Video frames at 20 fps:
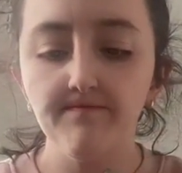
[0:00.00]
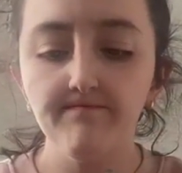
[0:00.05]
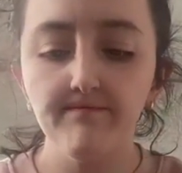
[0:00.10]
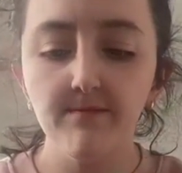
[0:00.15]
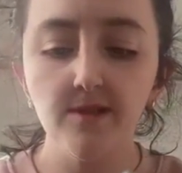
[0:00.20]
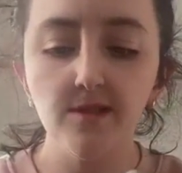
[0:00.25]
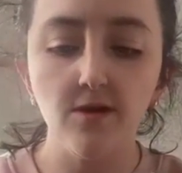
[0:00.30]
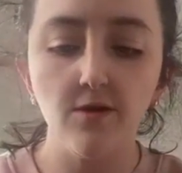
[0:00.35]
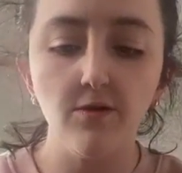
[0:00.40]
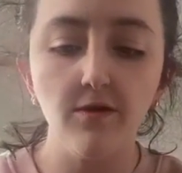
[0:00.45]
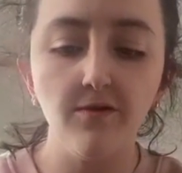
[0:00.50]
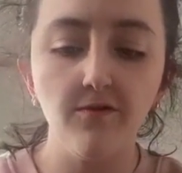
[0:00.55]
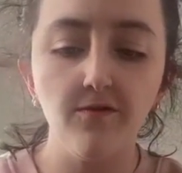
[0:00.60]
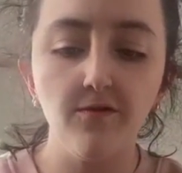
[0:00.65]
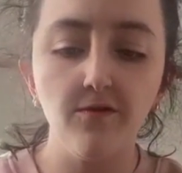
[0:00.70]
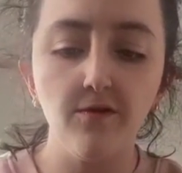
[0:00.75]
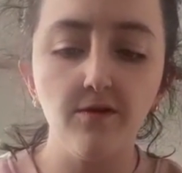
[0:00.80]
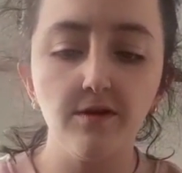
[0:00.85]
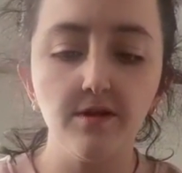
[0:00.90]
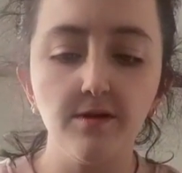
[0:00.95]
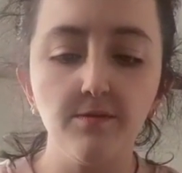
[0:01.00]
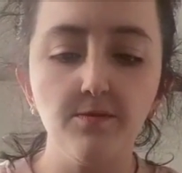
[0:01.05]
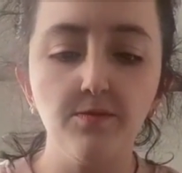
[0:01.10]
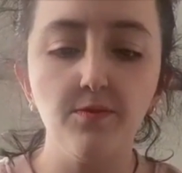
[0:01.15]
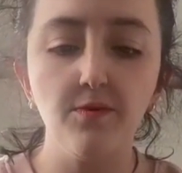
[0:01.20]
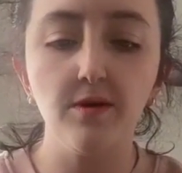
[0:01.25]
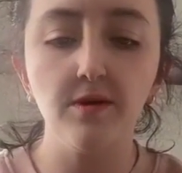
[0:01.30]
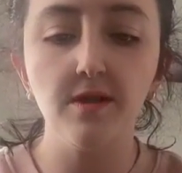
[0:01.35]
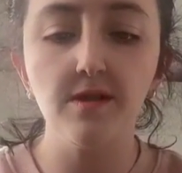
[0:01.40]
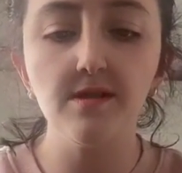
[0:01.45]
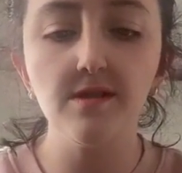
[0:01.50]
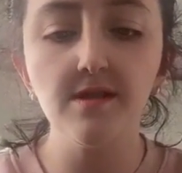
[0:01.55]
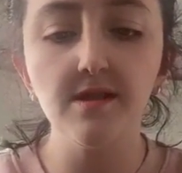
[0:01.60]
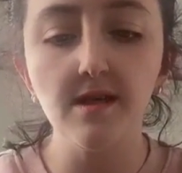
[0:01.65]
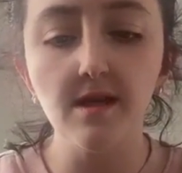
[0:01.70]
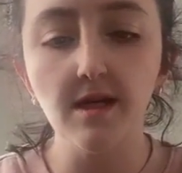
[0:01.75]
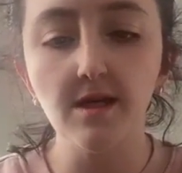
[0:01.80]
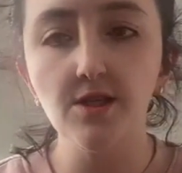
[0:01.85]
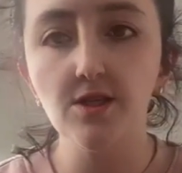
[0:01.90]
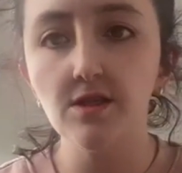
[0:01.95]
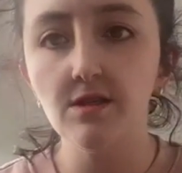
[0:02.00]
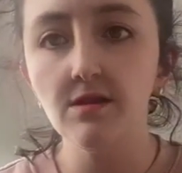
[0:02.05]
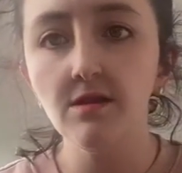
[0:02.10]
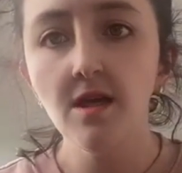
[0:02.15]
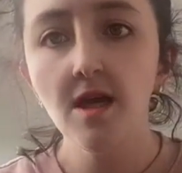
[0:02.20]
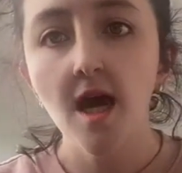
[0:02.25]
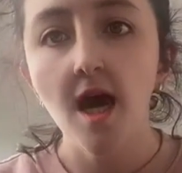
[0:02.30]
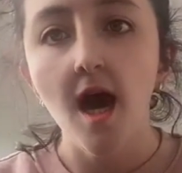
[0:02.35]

Sorry for the pronunciation.